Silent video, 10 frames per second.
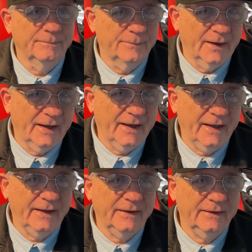
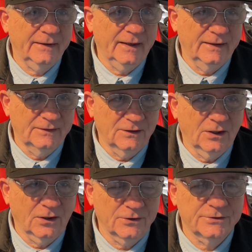buy a
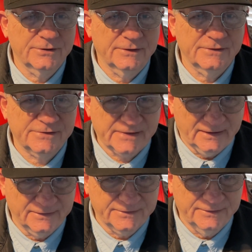large
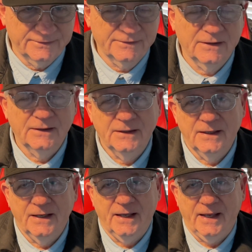skeleton
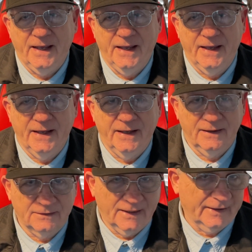and
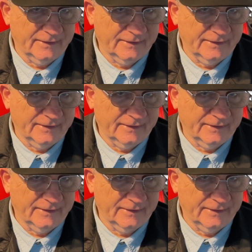like